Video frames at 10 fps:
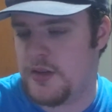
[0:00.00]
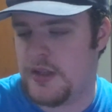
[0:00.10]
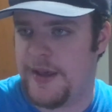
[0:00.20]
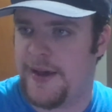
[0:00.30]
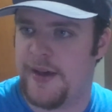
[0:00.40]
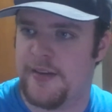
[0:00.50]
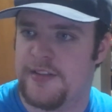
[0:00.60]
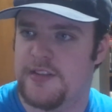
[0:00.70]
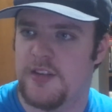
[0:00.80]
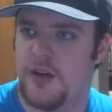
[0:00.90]
Yeah,
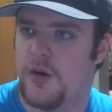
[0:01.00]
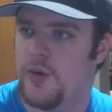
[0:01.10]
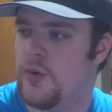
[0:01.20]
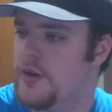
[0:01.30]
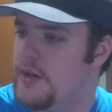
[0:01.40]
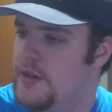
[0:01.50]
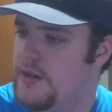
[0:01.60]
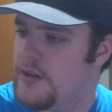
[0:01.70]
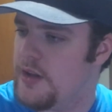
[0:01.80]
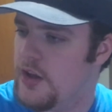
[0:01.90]
so
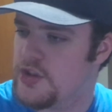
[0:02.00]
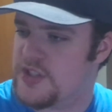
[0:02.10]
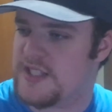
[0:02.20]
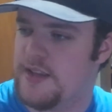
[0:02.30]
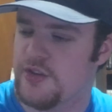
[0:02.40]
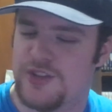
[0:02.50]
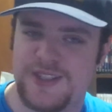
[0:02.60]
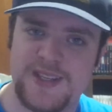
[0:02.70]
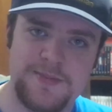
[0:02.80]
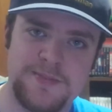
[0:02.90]
I'll just say there's
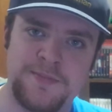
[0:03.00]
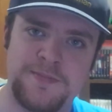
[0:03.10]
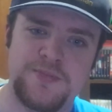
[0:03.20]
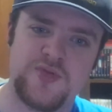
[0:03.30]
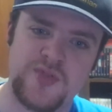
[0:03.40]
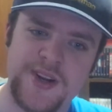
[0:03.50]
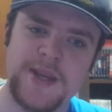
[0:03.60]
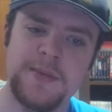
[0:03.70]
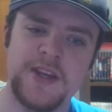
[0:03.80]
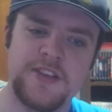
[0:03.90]
some
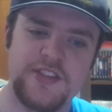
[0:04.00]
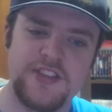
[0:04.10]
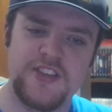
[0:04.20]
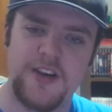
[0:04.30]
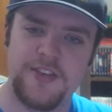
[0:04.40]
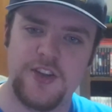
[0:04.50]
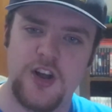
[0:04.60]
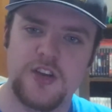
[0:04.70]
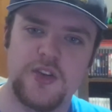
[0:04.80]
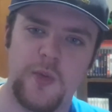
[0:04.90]
pretty big stuff
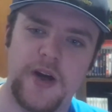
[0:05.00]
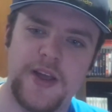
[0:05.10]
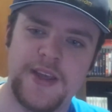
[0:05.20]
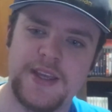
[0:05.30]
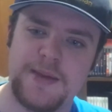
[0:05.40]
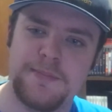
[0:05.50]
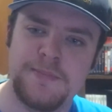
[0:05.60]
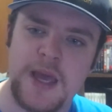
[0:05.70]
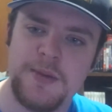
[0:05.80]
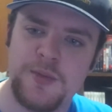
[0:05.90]
along the way. It
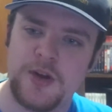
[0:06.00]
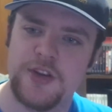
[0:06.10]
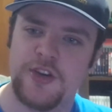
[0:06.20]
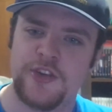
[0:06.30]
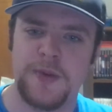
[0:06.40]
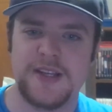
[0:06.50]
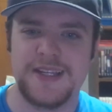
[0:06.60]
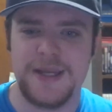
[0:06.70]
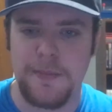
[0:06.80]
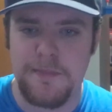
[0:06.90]
may be what you're
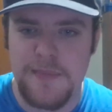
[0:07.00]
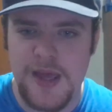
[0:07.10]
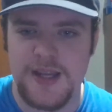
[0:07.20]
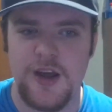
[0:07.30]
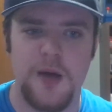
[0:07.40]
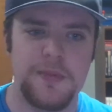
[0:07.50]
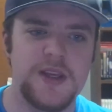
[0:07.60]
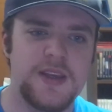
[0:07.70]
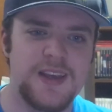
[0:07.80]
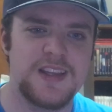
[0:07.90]
expecting, it may not
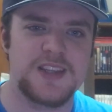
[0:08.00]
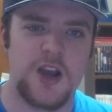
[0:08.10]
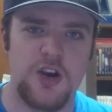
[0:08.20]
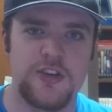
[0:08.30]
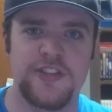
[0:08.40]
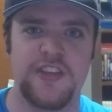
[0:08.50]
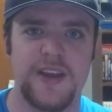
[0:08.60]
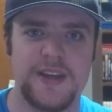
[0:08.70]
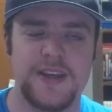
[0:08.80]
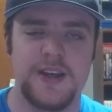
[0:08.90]
be. It's hard to
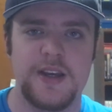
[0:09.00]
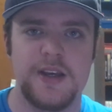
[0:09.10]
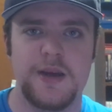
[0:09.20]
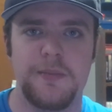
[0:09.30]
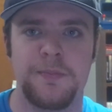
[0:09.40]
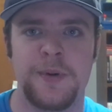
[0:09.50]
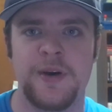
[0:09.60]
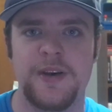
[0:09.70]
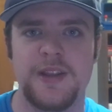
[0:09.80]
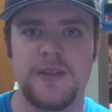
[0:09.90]
say.
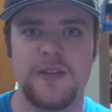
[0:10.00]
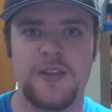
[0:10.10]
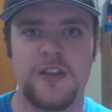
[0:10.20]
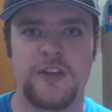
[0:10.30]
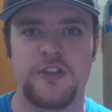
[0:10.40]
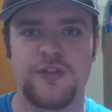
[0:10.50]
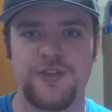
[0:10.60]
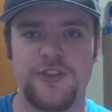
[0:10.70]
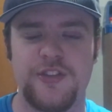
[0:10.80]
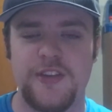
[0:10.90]
But
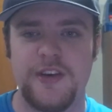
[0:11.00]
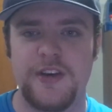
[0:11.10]
there's.